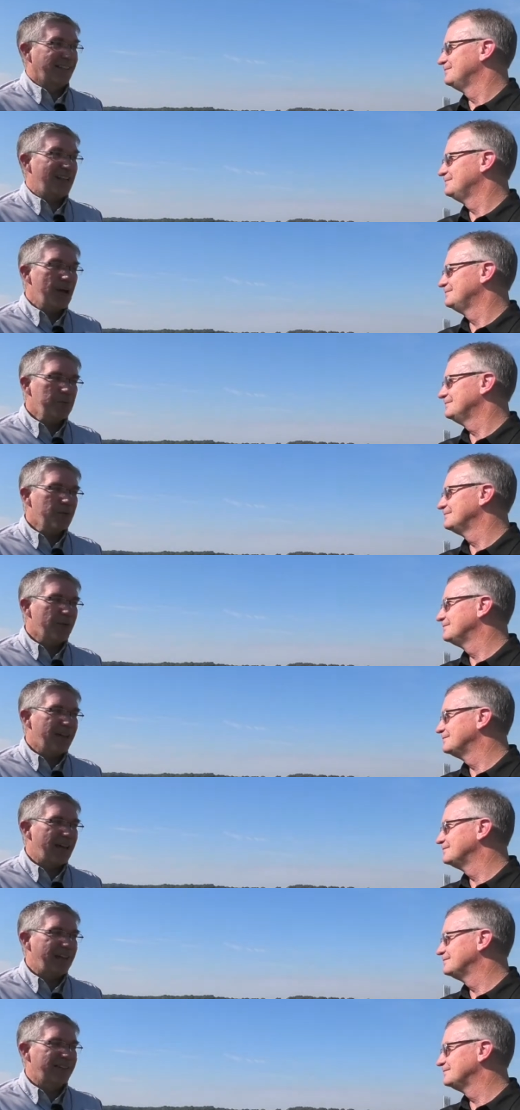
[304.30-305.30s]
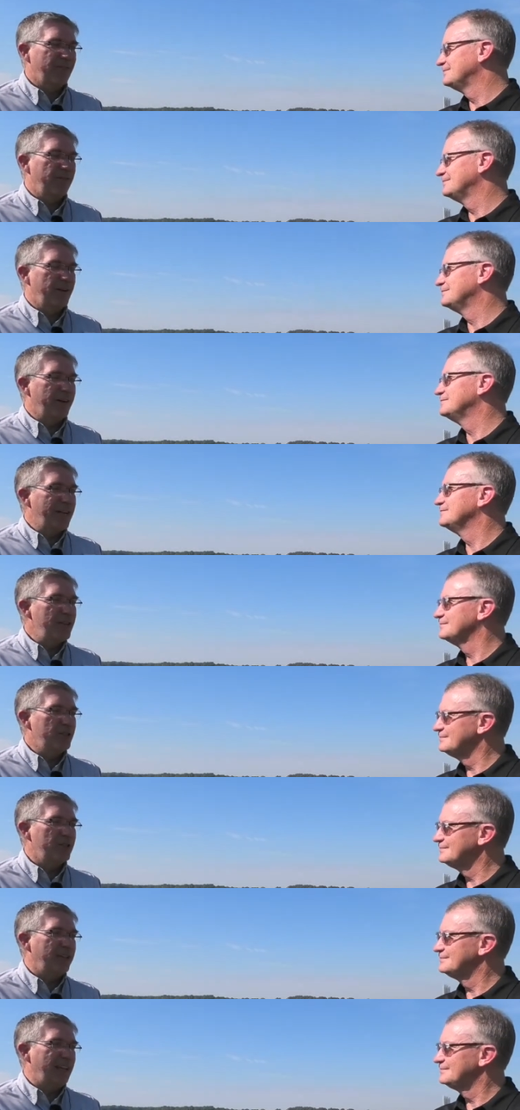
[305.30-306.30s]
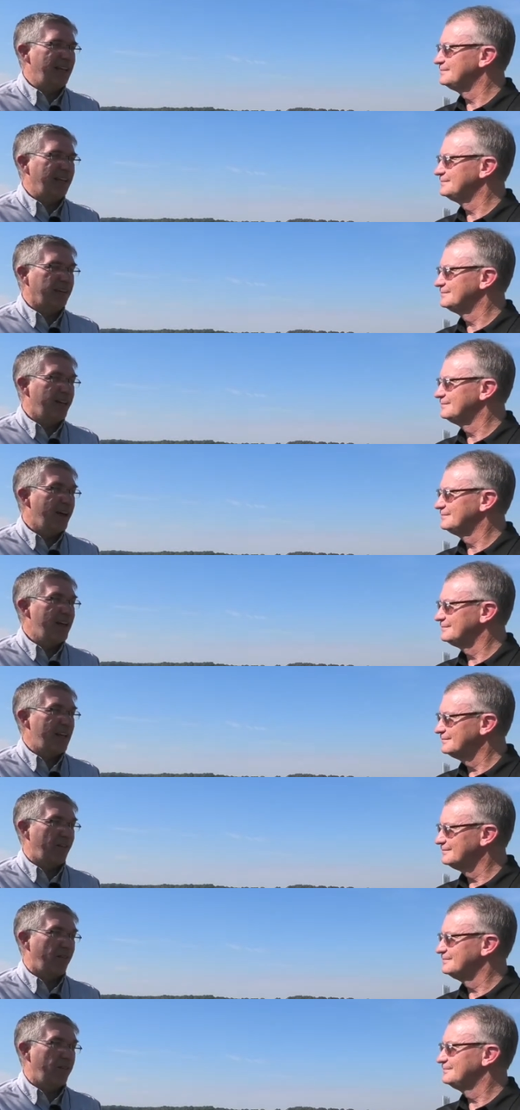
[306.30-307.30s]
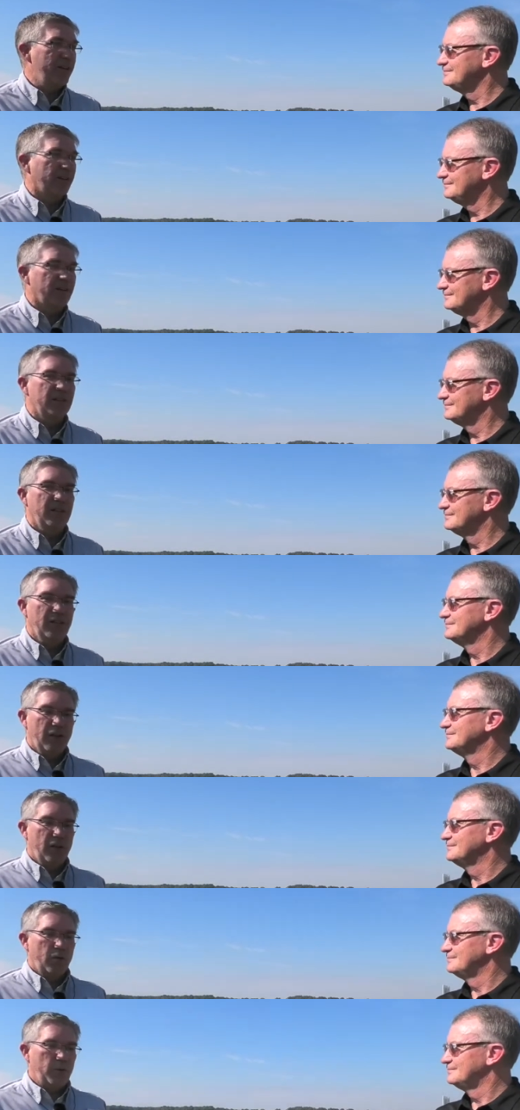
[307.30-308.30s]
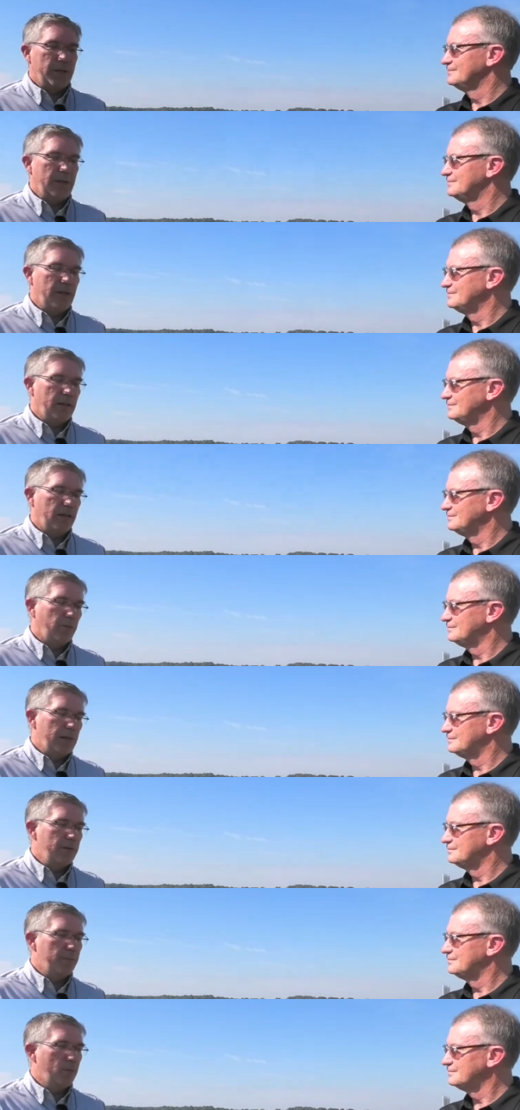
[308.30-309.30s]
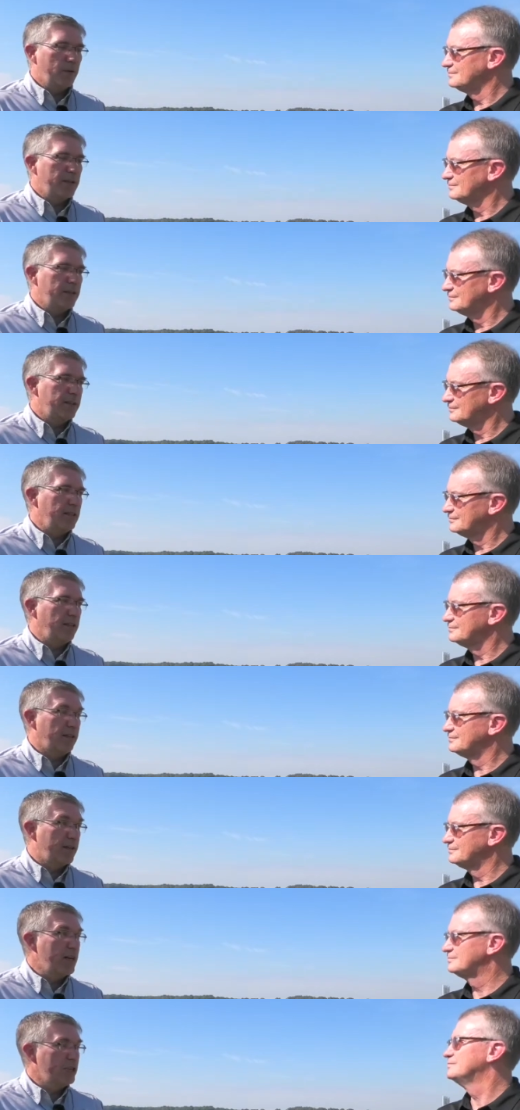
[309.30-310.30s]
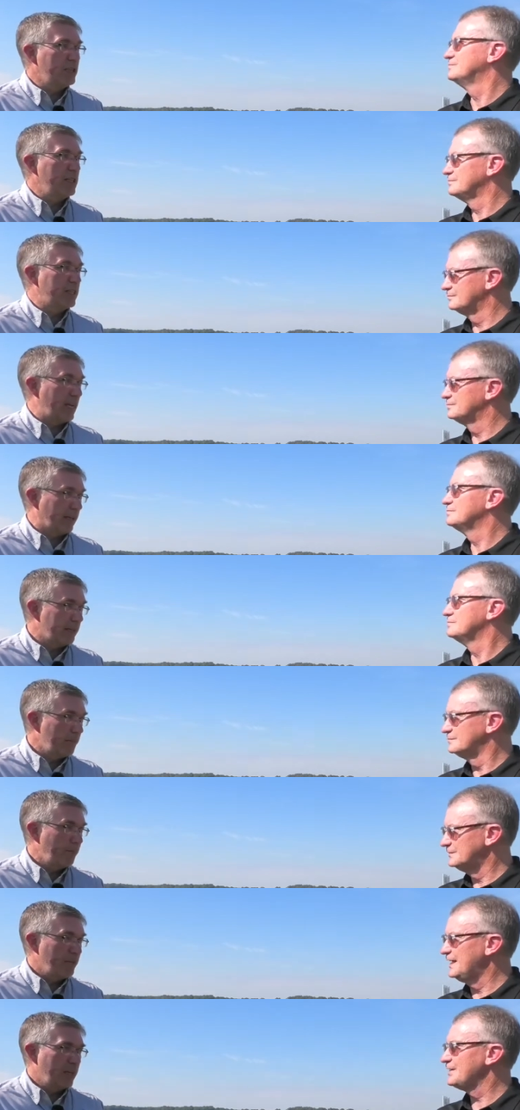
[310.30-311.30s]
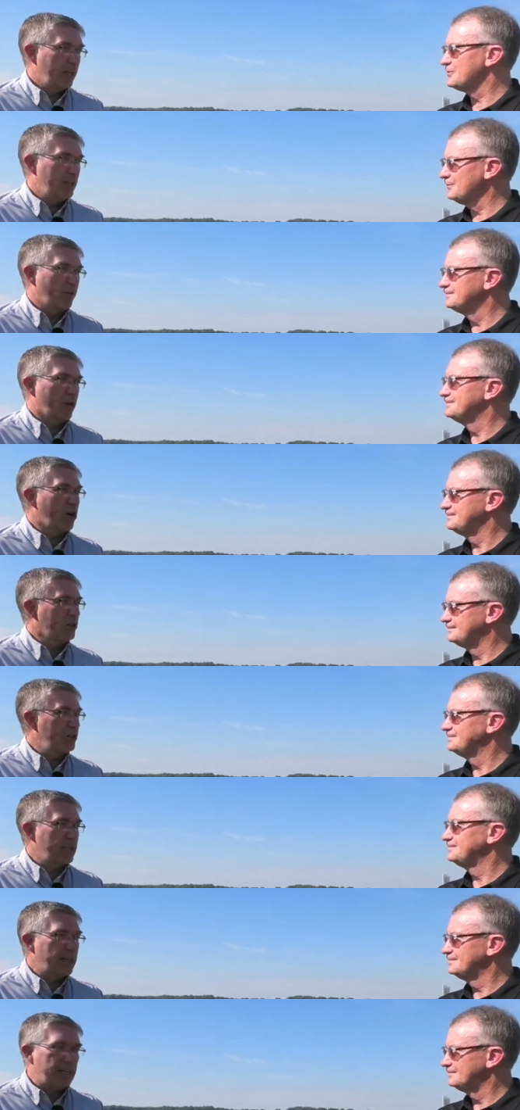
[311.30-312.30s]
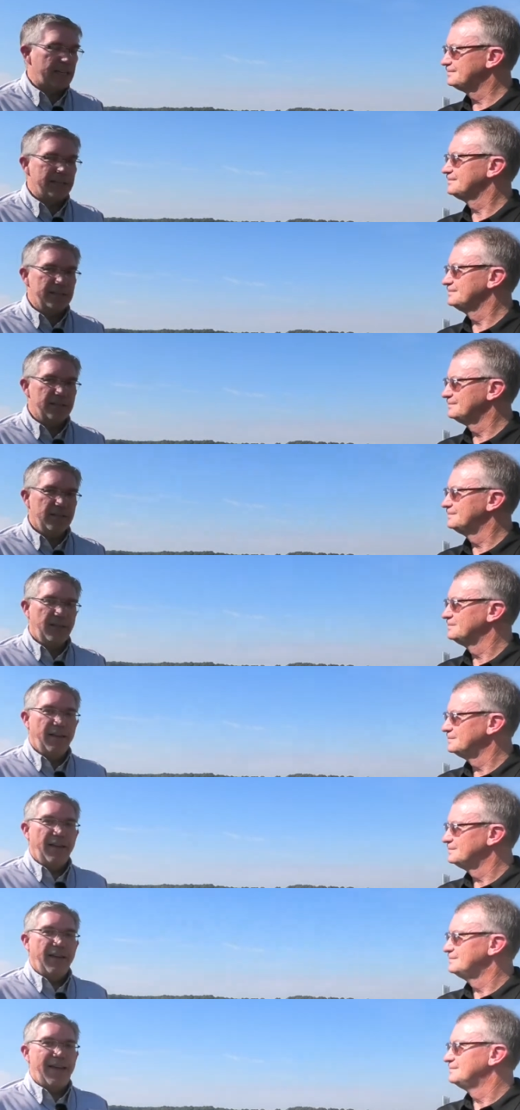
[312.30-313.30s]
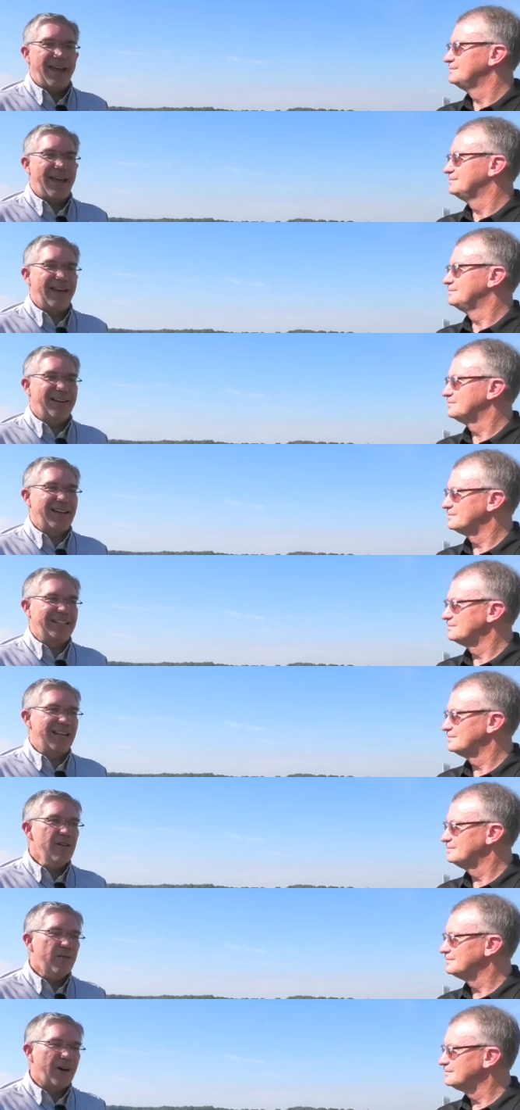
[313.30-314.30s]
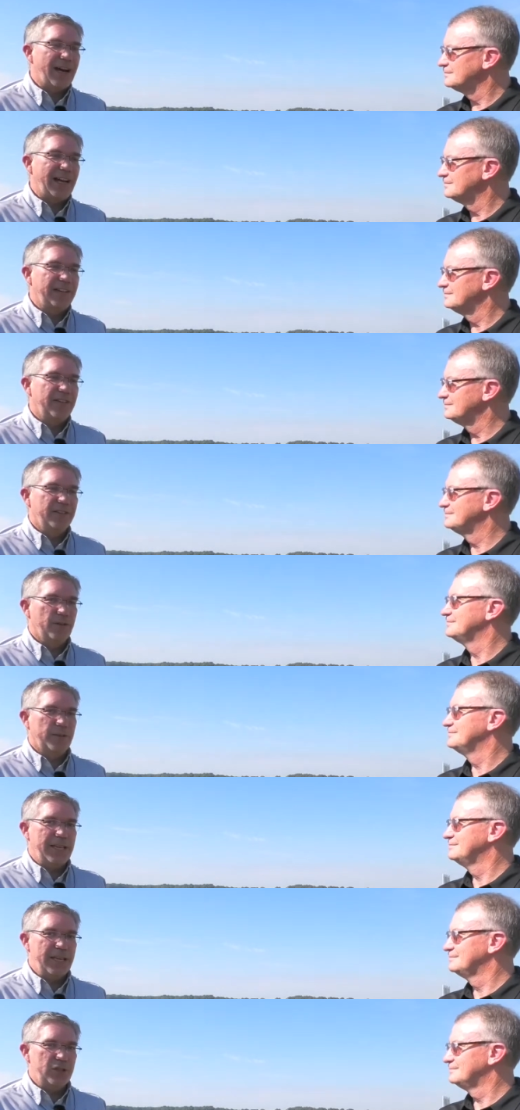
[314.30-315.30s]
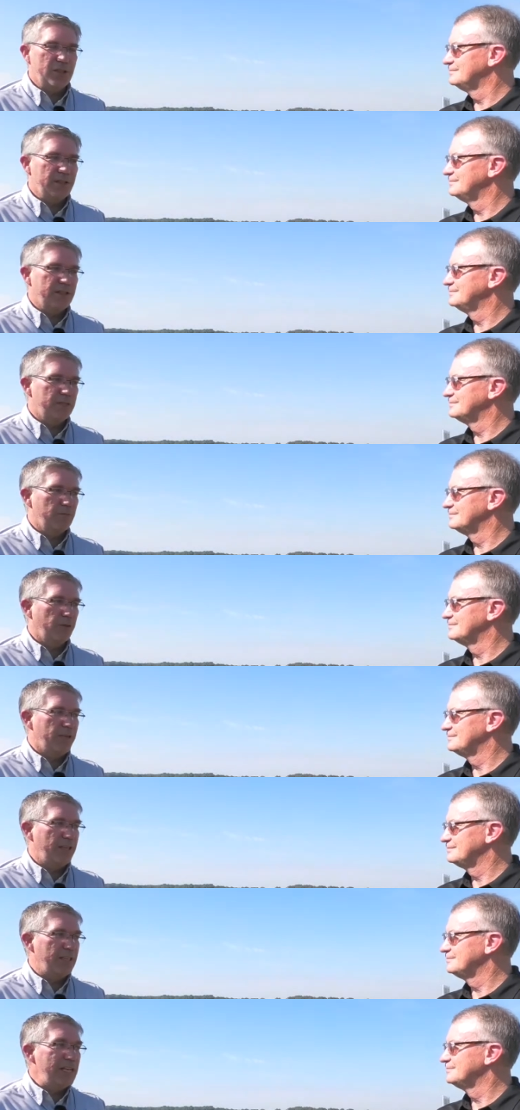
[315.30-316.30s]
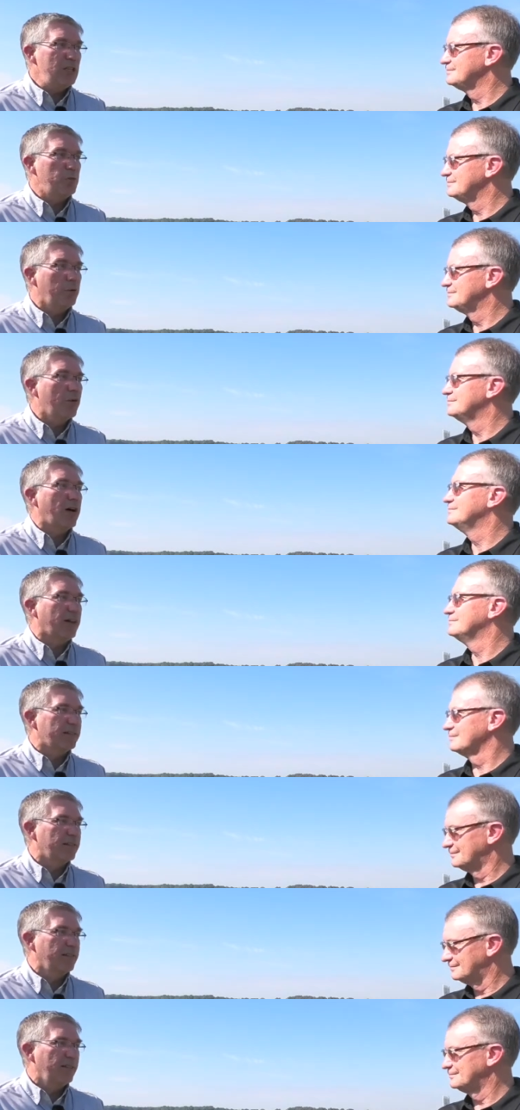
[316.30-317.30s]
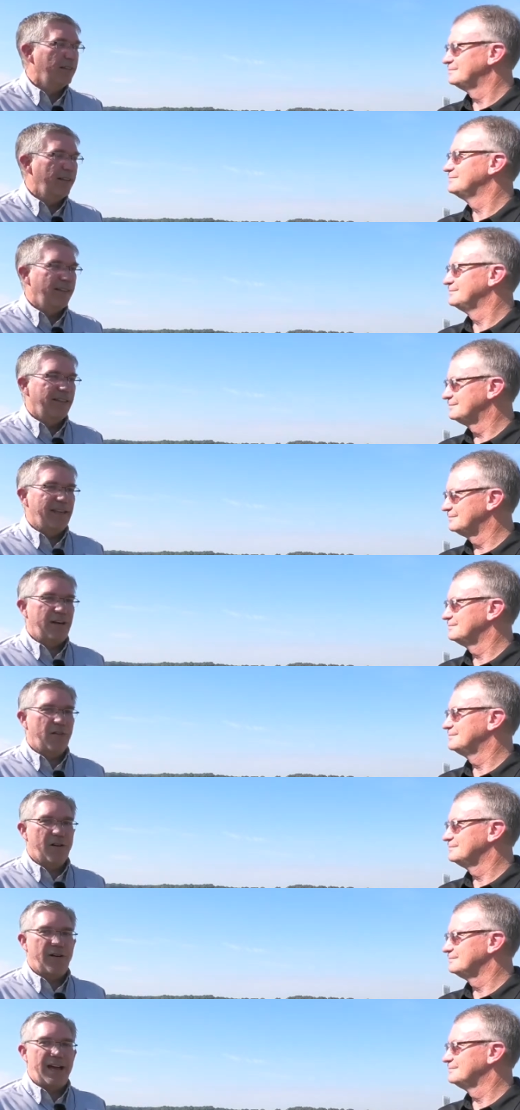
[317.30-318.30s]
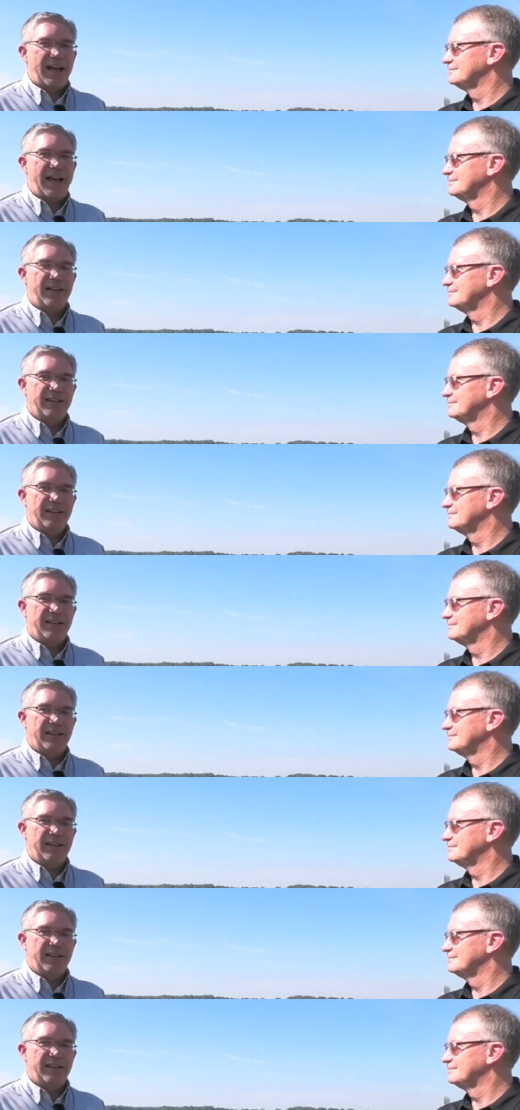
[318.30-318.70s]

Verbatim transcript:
Speaker 1: capture that variation in cut and fill, we imported the cut sheet data into an ArcGIS and identified locations within each plot that are at